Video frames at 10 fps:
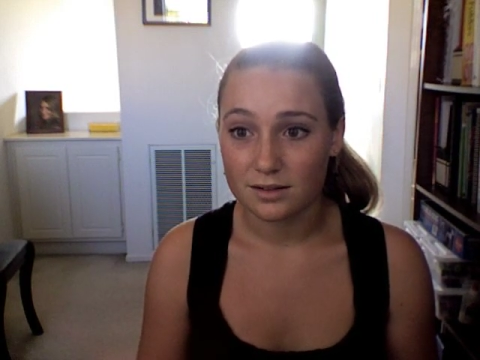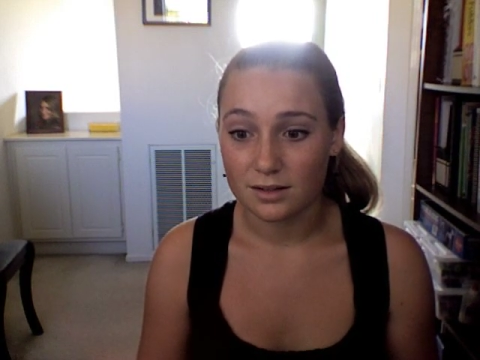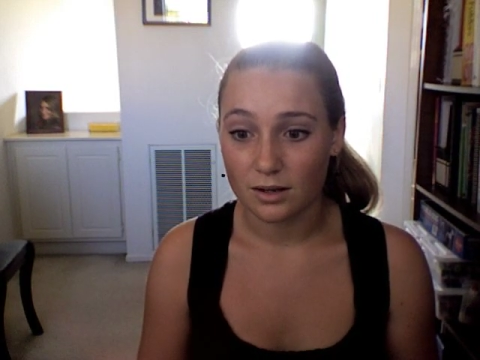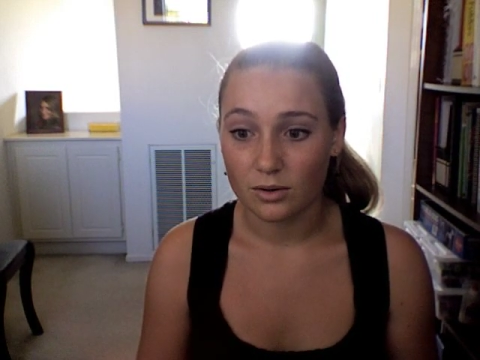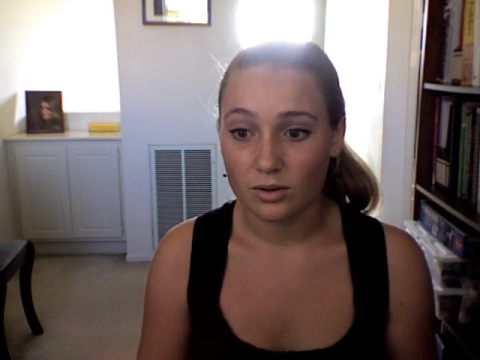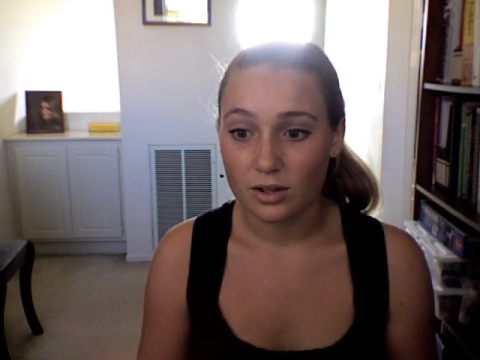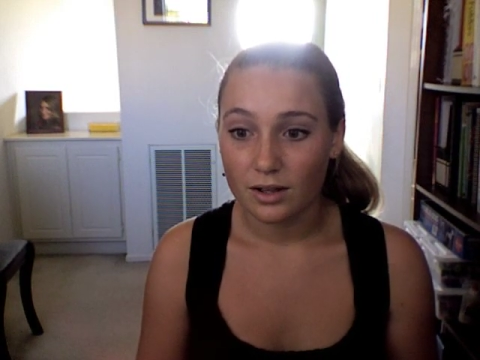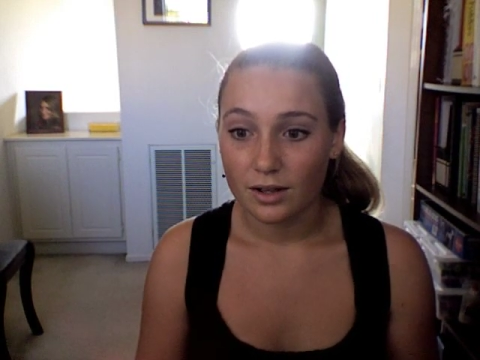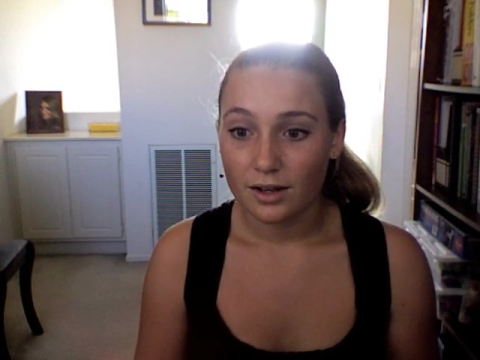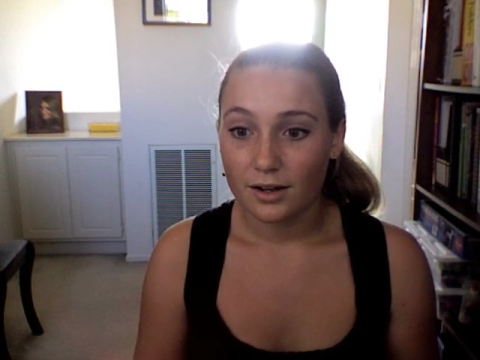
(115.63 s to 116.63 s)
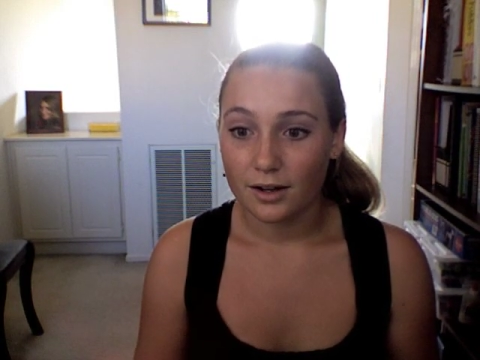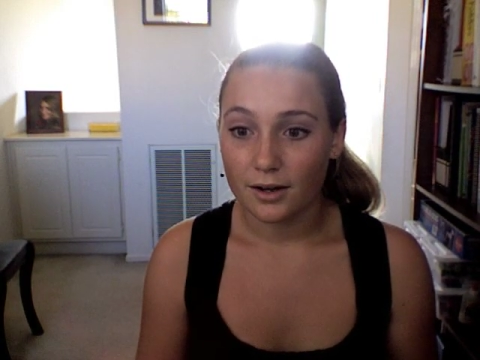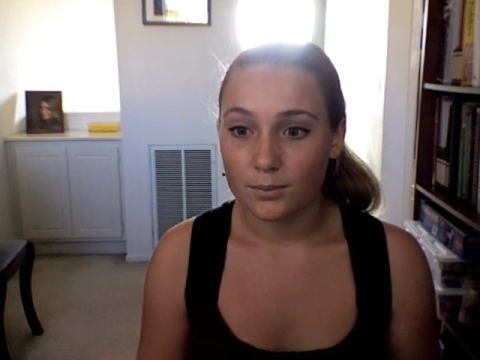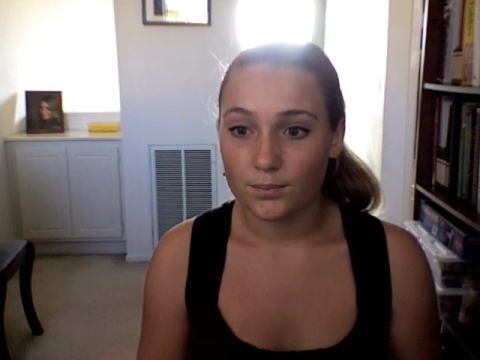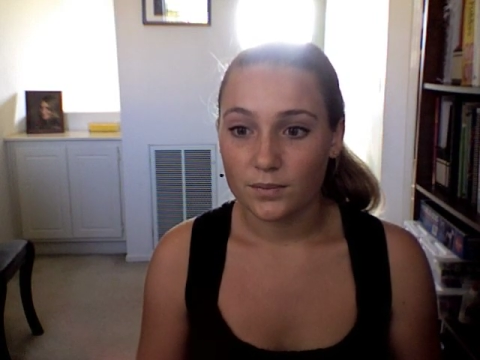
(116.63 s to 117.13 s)
So
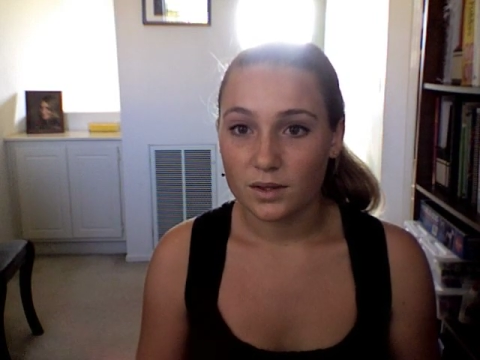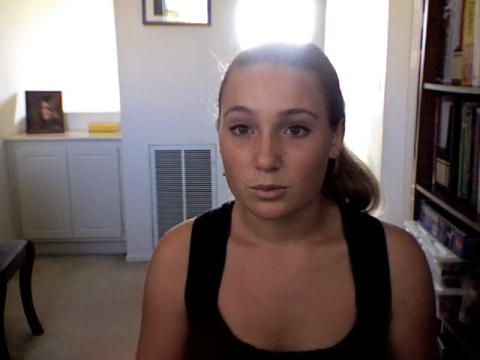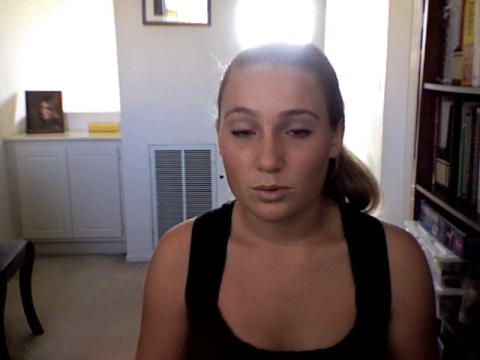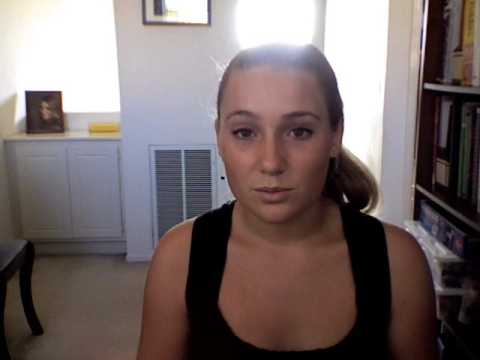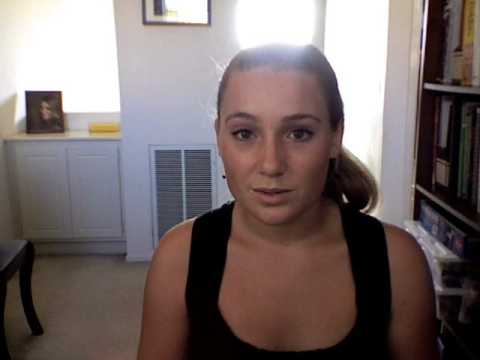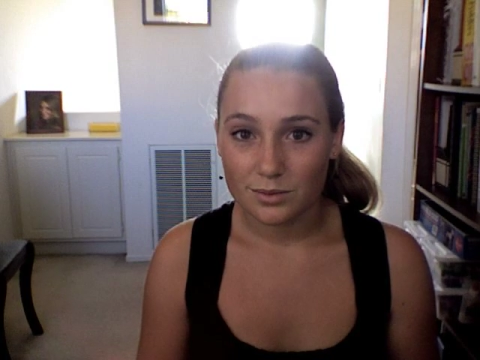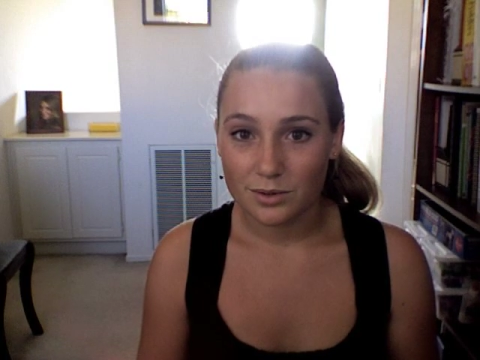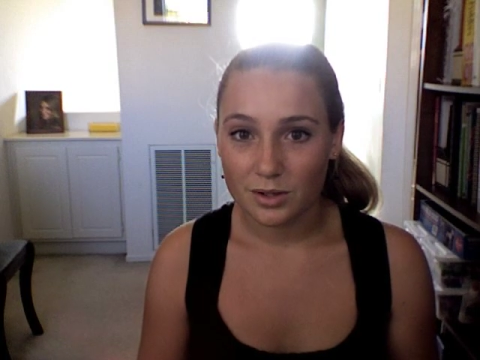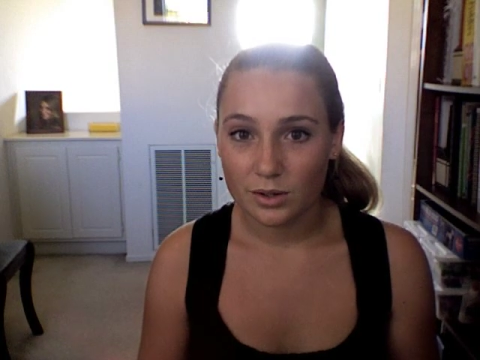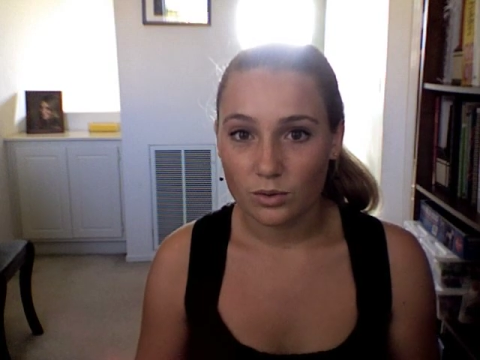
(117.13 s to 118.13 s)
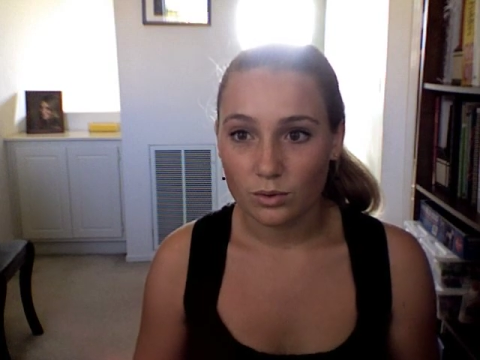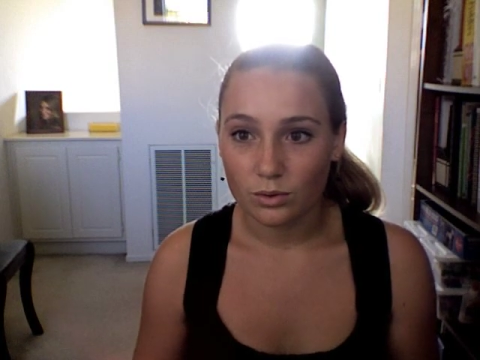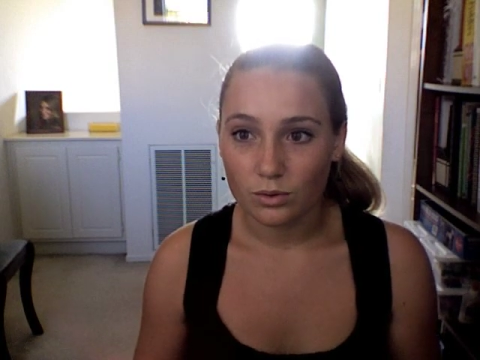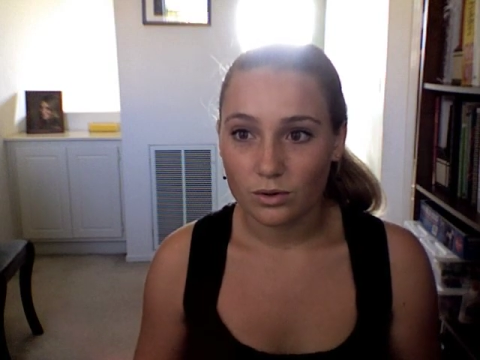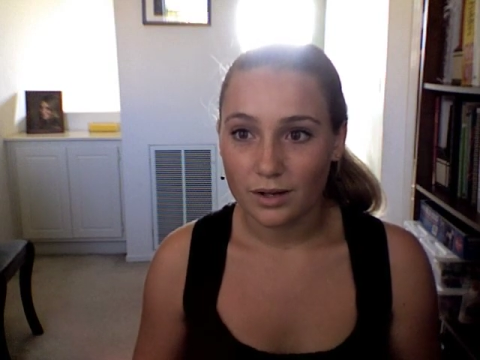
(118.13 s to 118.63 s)
um, the rooms were really
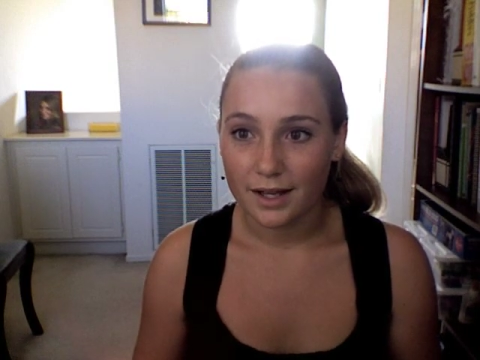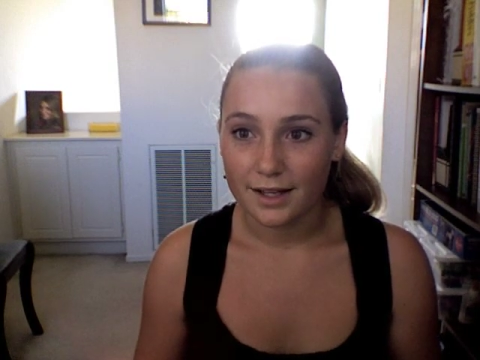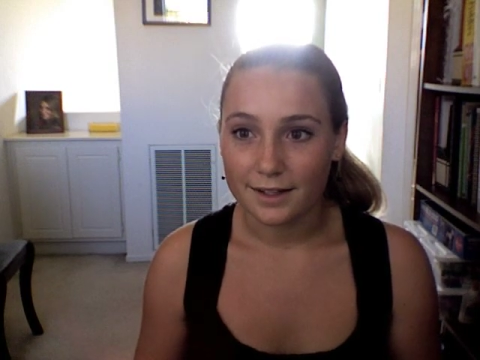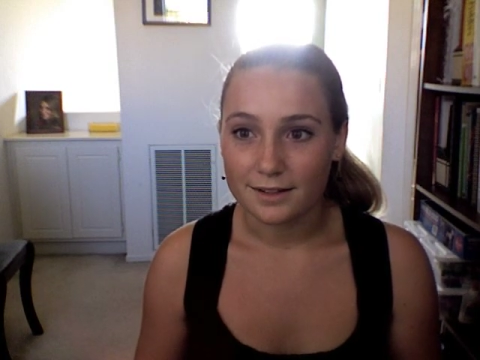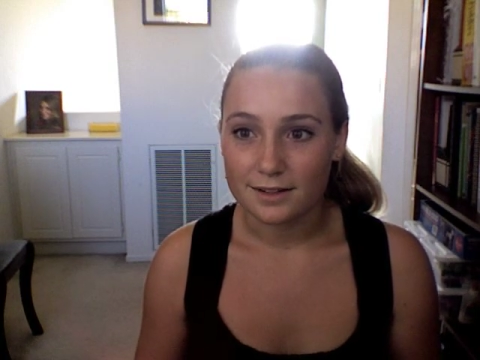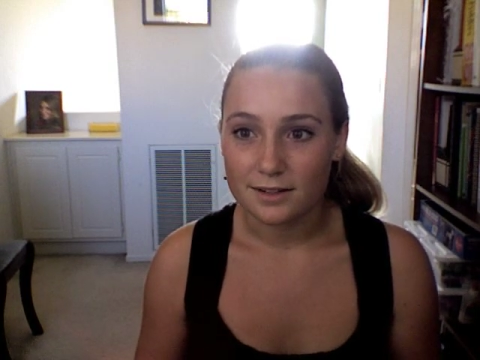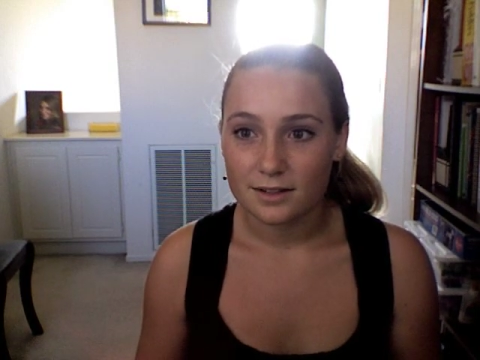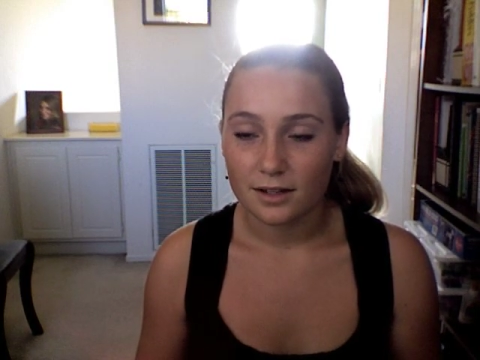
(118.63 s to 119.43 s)
cool, and